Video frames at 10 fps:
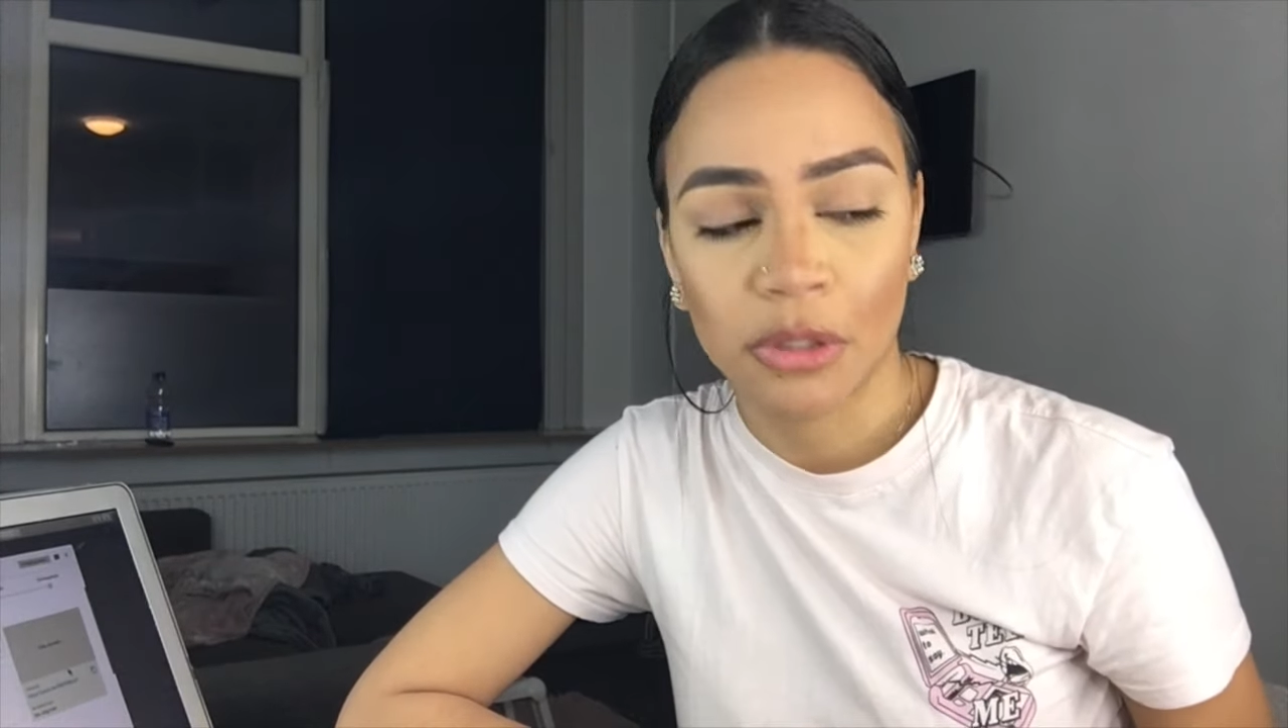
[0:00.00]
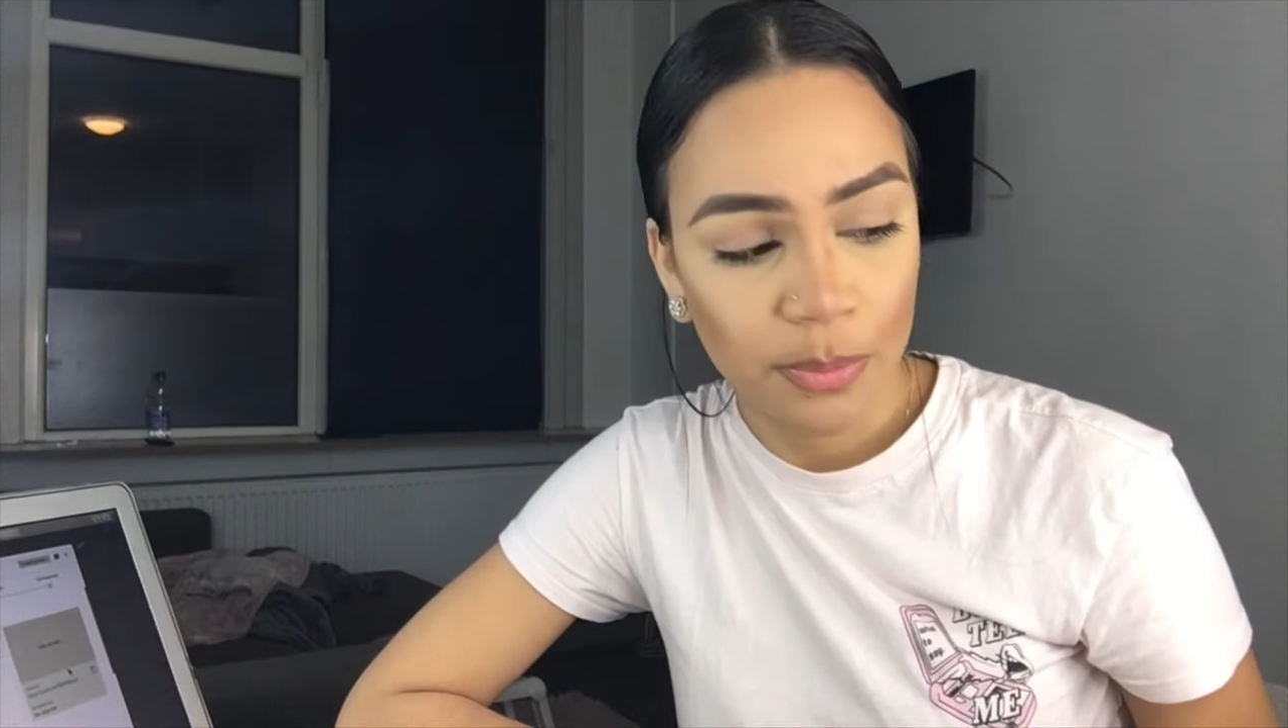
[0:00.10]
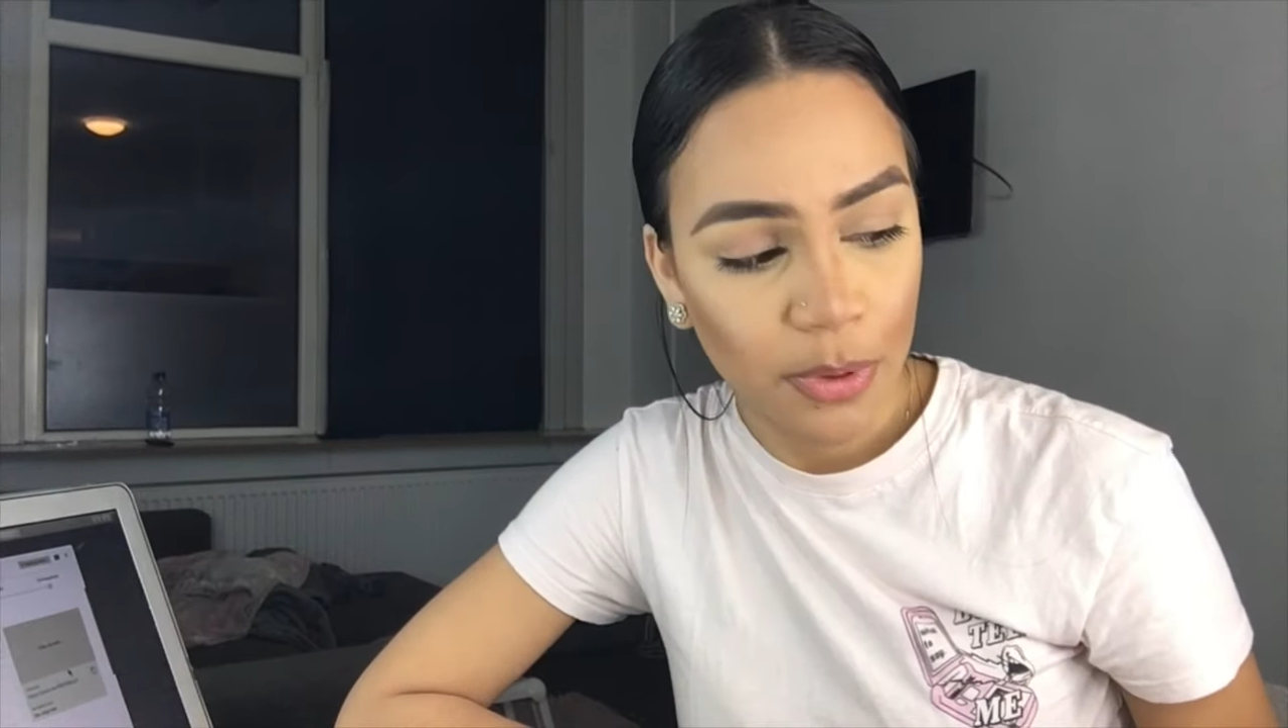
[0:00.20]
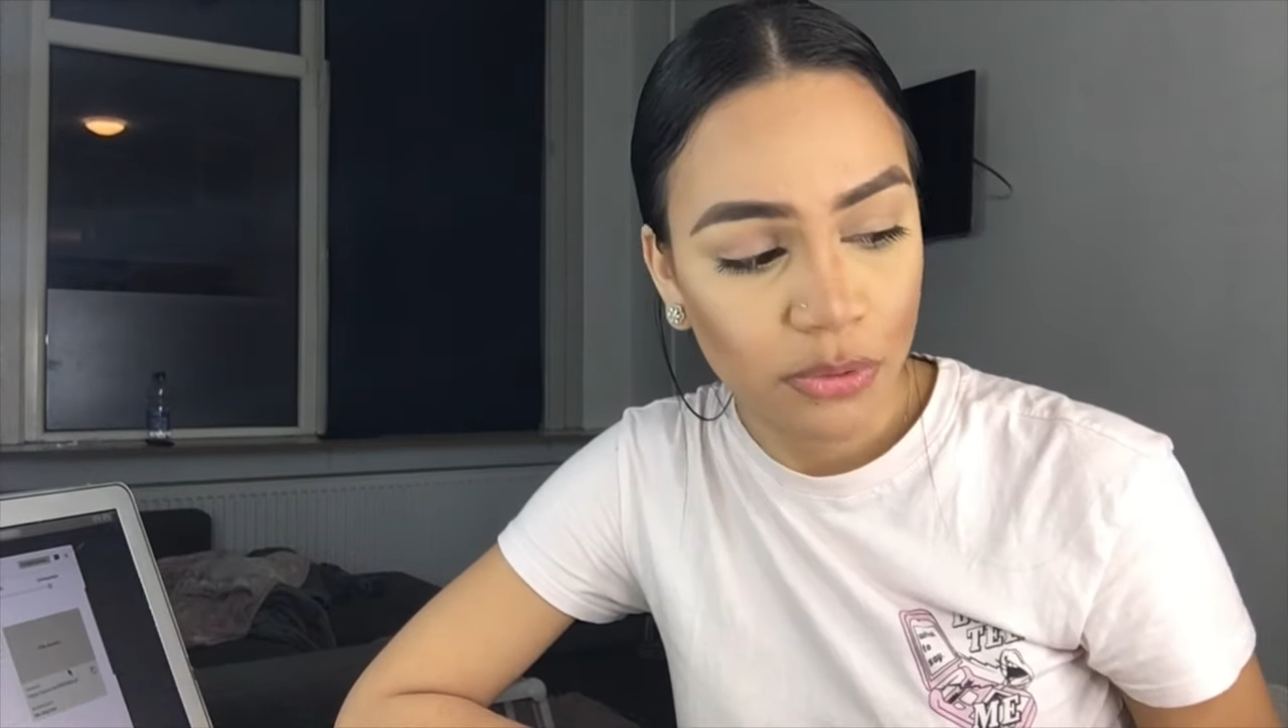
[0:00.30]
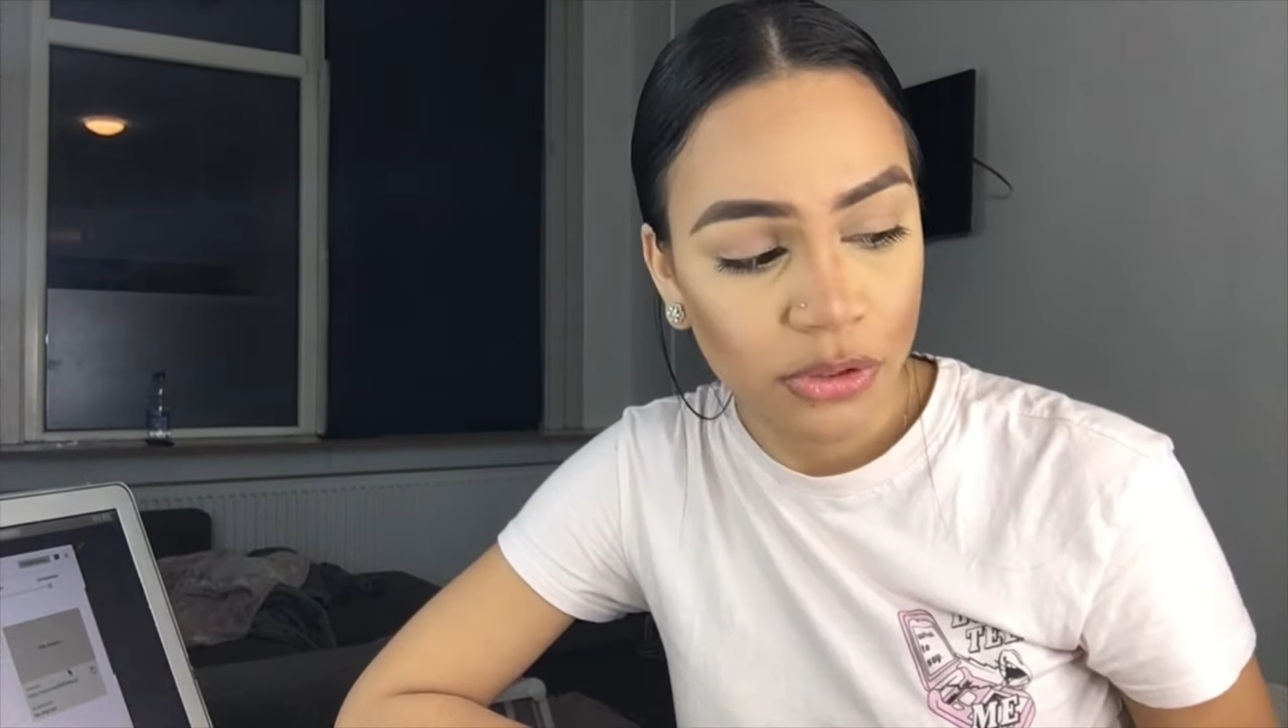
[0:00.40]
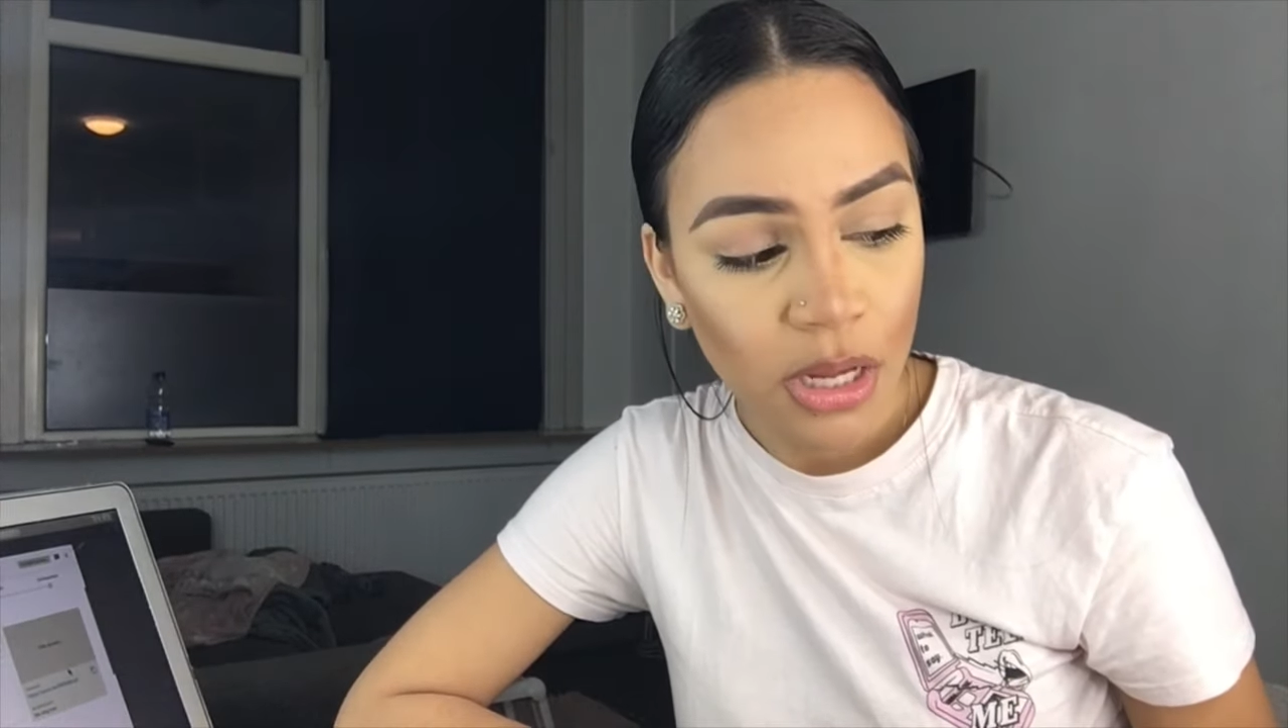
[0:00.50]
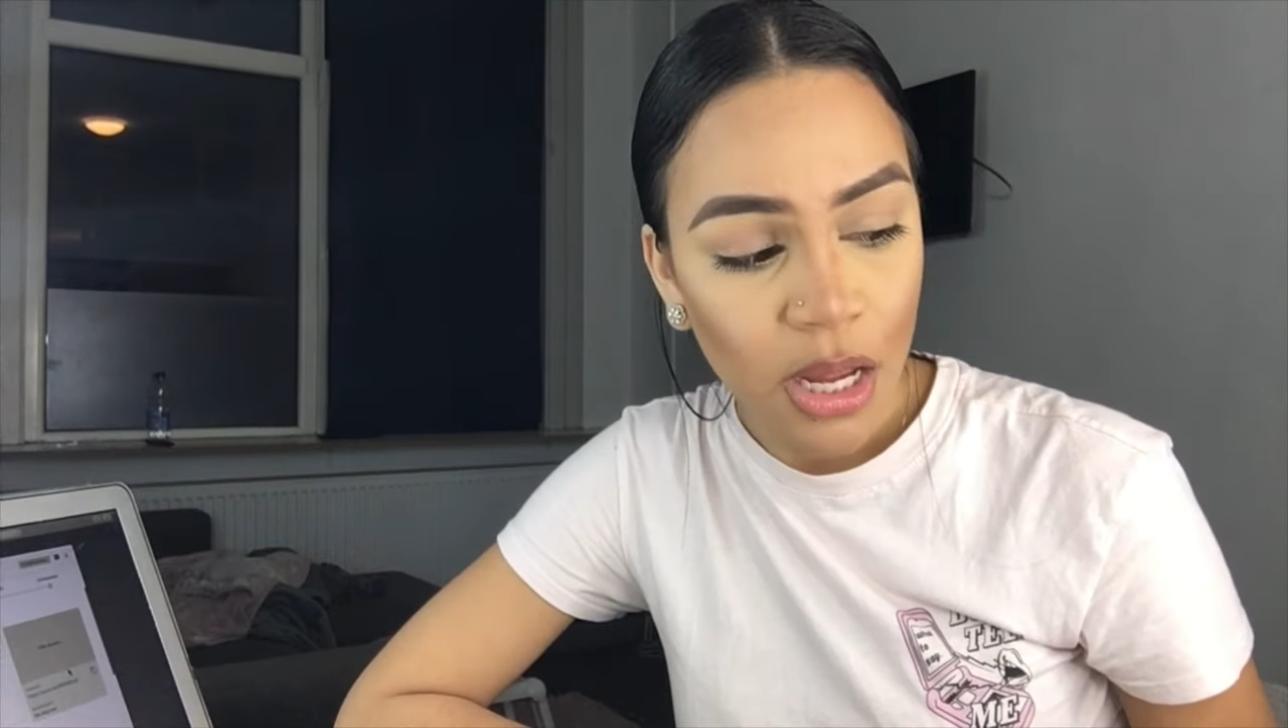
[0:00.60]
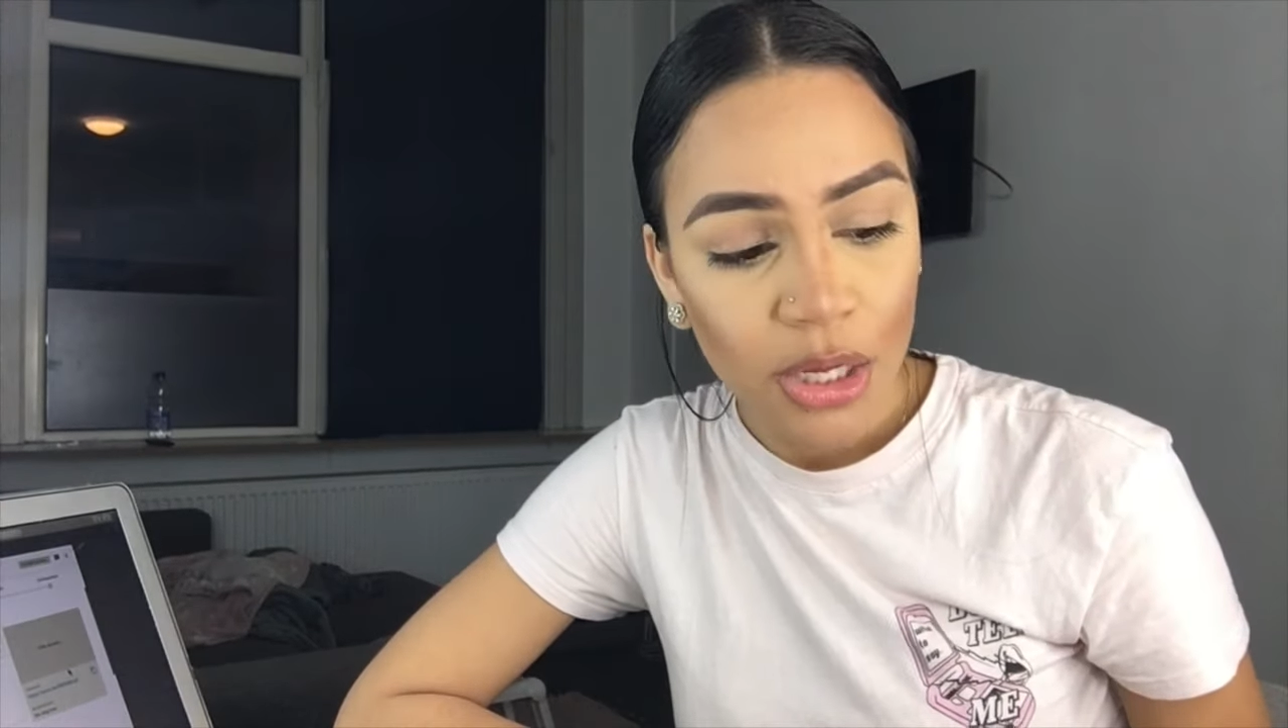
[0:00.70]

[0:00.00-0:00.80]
me to post